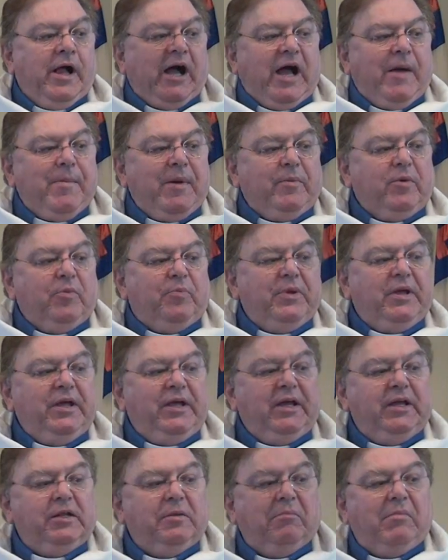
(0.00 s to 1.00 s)
I remember
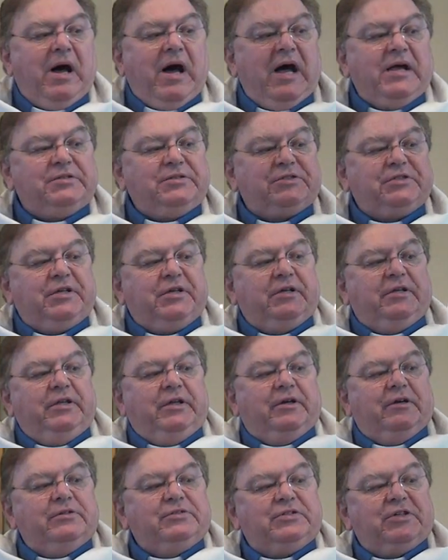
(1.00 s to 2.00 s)
being in the mosque
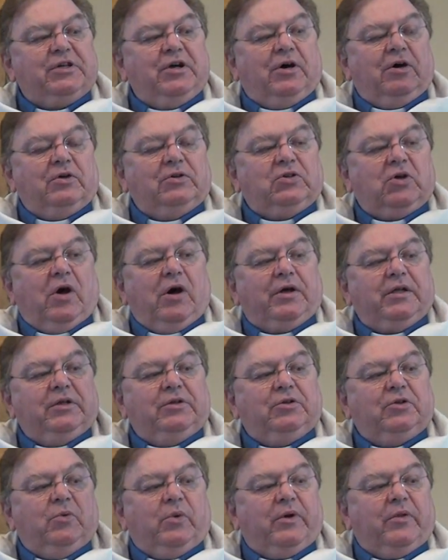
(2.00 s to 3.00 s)
years ago
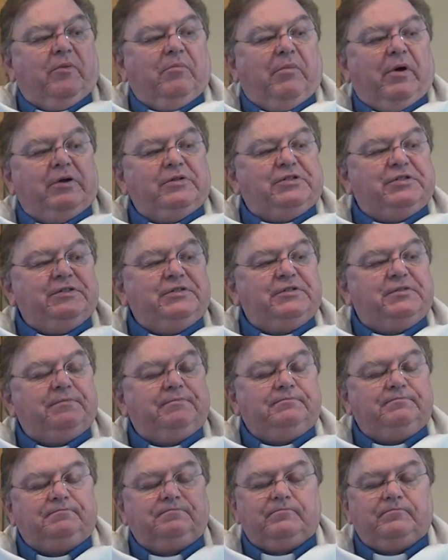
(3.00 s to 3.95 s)
talking to one of the merchants,